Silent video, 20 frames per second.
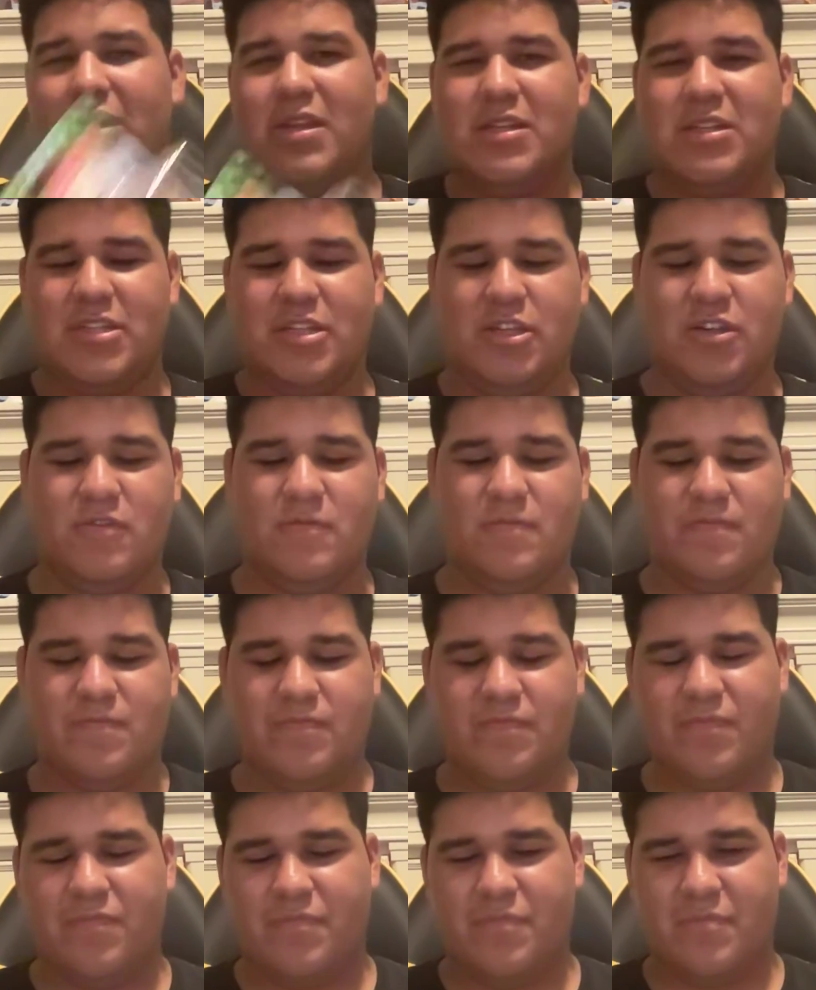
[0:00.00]
So
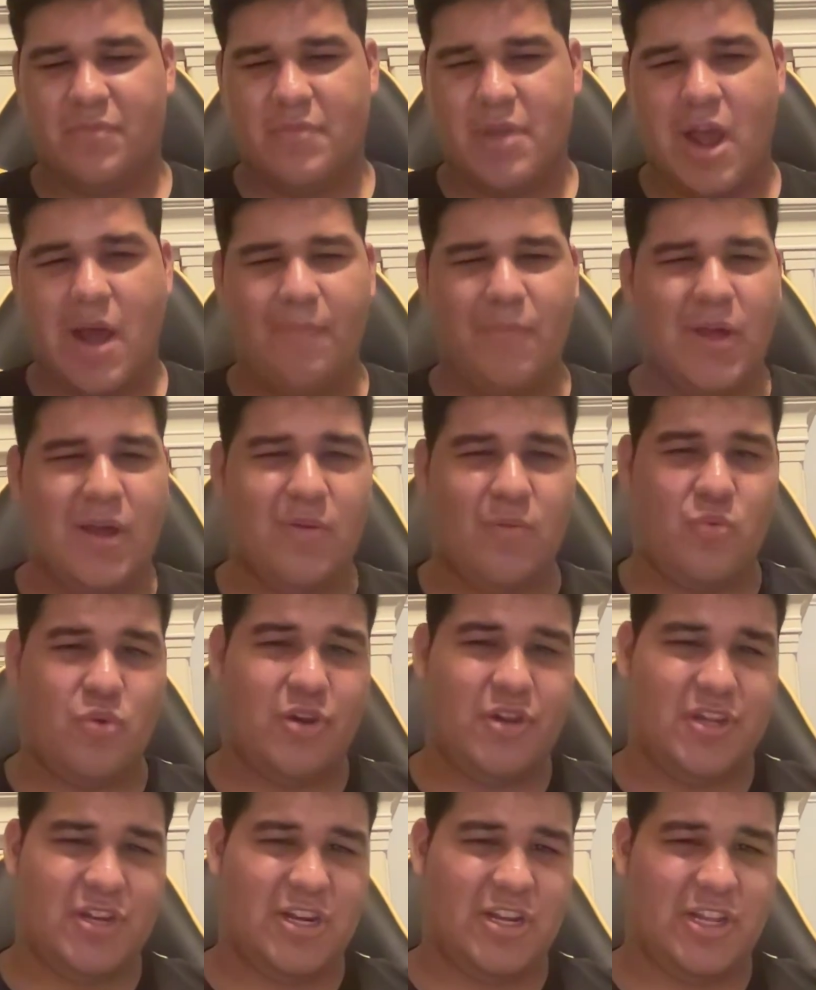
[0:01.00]
I'm not
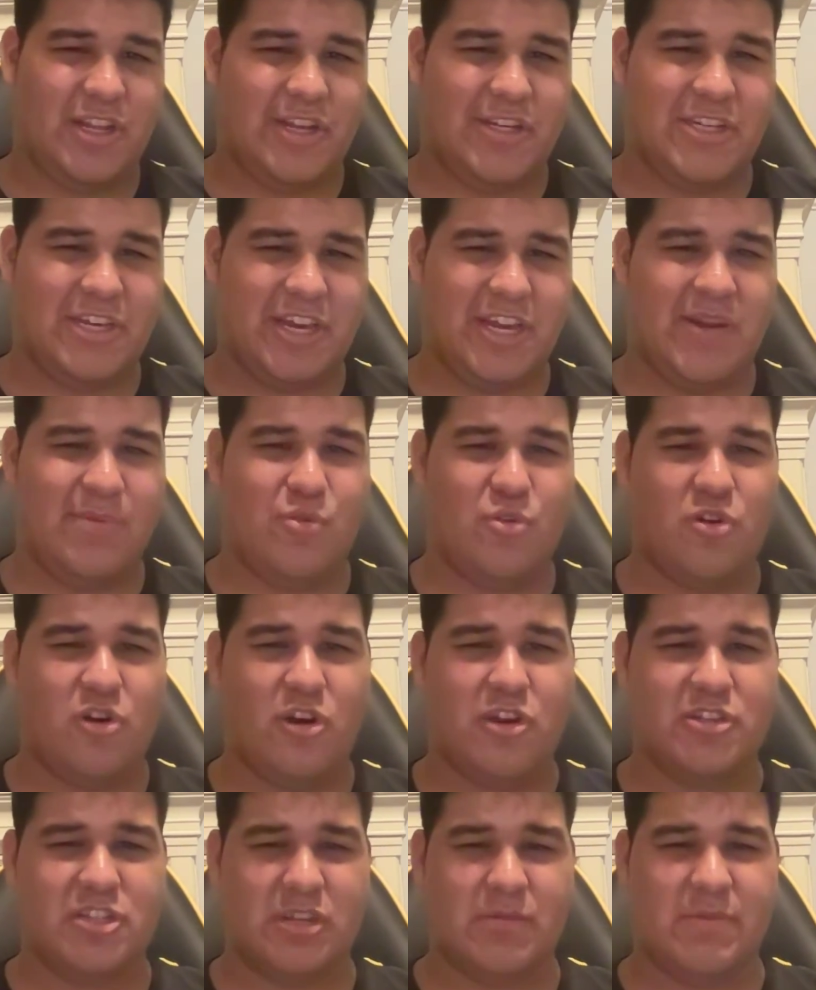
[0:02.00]
one to collect Animal
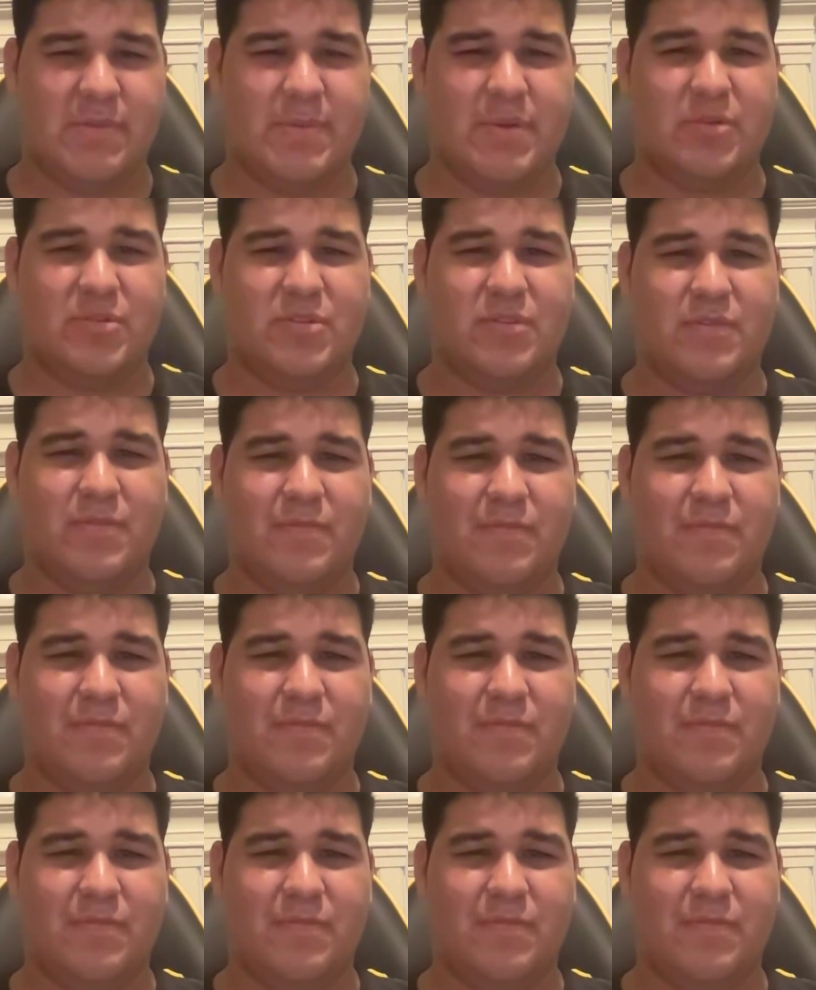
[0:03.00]
Crossing amiibos.